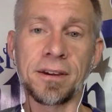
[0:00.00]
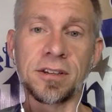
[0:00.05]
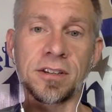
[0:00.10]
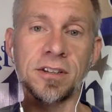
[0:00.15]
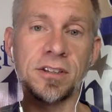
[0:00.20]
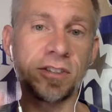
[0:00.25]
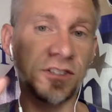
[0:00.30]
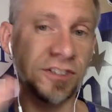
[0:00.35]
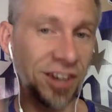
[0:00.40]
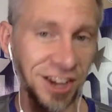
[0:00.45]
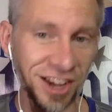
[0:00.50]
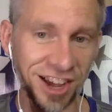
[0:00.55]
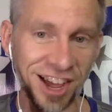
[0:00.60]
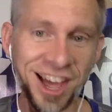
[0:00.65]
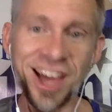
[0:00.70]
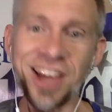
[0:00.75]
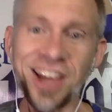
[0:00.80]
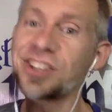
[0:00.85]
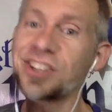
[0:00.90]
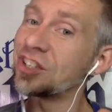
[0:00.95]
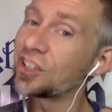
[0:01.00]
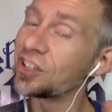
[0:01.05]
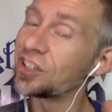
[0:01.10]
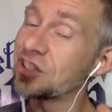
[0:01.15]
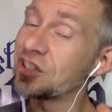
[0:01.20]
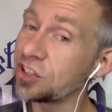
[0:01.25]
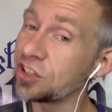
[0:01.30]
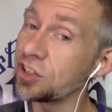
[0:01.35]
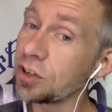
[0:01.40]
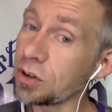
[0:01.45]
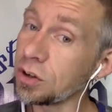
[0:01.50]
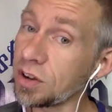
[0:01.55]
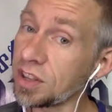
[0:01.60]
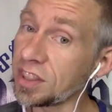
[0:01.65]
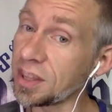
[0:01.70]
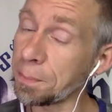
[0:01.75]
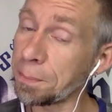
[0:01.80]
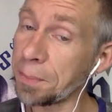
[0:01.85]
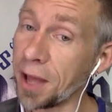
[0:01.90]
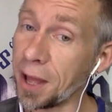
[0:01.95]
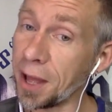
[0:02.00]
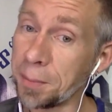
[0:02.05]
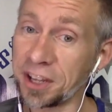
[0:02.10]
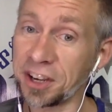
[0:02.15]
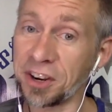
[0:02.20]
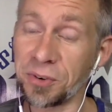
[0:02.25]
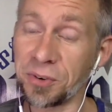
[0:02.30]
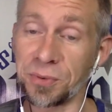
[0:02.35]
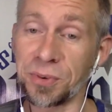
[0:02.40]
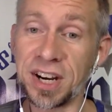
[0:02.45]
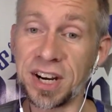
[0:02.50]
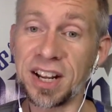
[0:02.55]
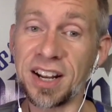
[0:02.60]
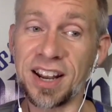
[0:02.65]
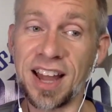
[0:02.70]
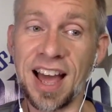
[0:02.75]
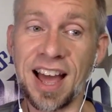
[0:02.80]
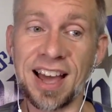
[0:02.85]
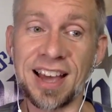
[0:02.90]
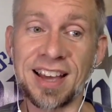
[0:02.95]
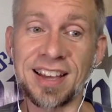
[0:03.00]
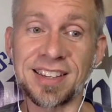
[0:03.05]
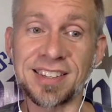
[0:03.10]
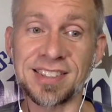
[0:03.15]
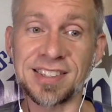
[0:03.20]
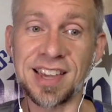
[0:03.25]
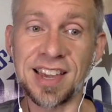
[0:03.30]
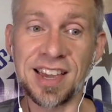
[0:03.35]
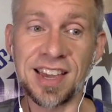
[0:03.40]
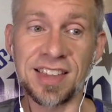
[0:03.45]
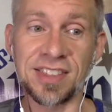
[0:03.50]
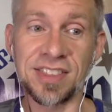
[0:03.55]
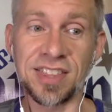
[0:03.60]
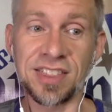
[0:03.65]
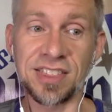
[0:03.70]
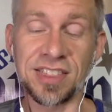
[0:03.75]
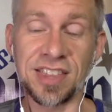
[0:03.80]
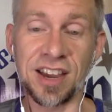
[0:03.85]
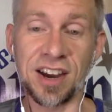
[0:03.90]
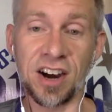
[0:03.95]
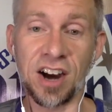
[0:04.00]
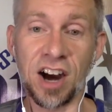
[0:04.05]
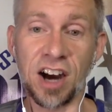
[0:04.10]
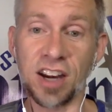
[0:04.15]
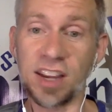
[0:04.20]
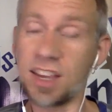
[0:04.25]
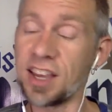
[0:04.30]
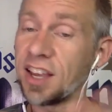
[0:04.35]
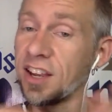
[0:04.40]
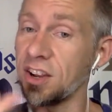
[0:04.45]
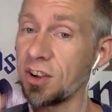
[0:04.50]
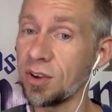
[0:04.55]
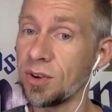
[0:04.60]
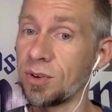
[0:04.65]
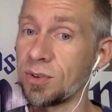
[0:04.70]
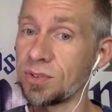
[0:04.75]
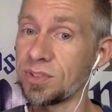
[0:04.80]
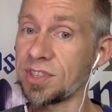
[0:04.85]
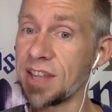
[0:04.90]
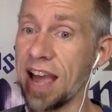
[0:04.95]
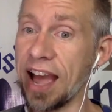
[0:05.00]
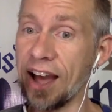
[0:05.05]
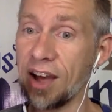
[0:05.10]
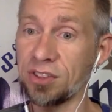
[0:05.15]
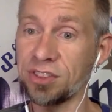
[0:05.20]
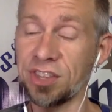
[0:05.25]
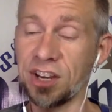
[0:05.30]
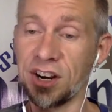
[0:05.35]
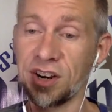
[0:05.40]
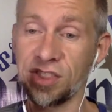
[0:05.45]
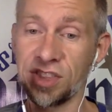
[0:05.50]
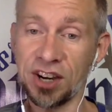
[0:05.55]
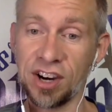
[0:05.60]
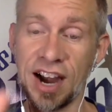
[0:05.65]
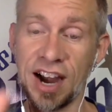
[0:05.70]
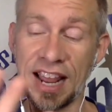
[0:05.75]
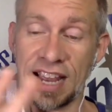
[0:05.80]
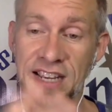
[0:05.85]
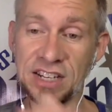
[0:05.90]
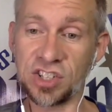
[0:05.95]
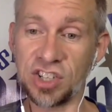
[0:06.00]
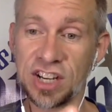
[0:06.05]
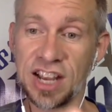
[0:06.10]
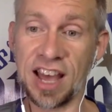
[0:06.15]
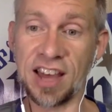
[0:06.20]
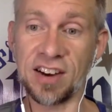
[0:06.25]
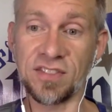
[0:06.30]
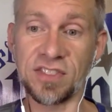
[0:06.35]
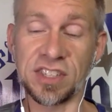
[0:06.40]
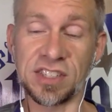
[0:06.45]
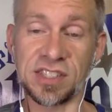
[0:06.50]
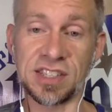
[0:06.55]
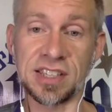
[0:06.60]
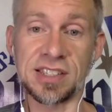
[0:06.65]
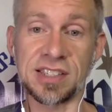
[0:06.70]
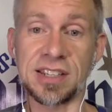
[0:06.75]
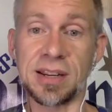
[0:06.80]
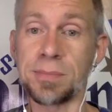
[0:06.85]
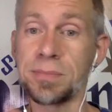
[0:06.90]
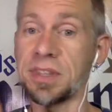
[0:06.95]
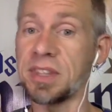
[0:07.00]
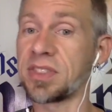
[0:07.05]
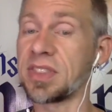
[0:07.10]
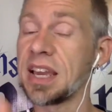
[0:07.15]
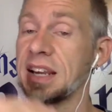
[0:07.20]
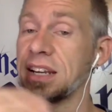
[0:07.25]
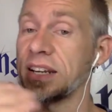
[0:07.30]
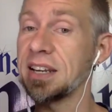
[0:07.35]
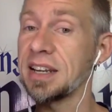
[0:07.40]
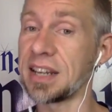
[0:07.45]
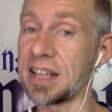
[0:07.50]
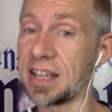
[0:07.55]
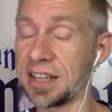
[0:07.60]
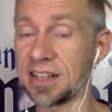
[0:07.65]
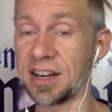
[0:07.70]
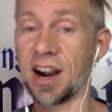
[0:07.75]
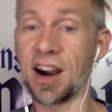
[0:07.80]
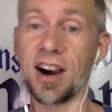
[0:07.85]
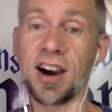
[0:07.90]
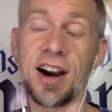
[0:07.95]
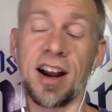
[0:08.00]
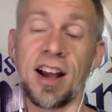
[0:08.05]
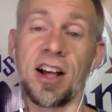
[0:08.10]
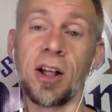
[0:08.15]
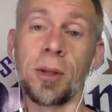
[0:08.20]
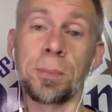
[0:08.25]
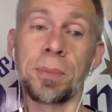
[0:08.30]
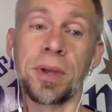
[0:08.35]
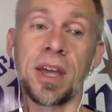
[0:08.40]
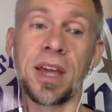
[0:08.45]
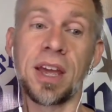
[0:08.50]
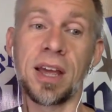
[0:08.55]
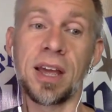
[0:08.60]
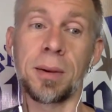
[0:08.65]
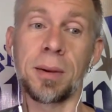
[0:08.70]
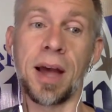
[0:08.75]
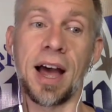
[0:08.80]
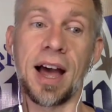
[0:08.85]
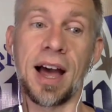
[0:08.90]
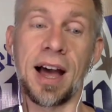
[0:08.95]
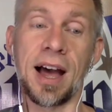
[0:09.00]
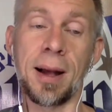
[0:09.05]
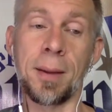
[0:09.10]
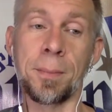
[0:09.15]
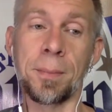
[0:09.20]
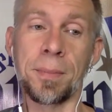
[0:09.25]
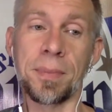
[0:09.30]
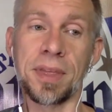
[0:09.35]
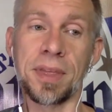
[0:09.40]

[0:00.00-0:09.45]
do you and the public realize that there are kiddos out there that are aging out of the system, that they need our help? Um,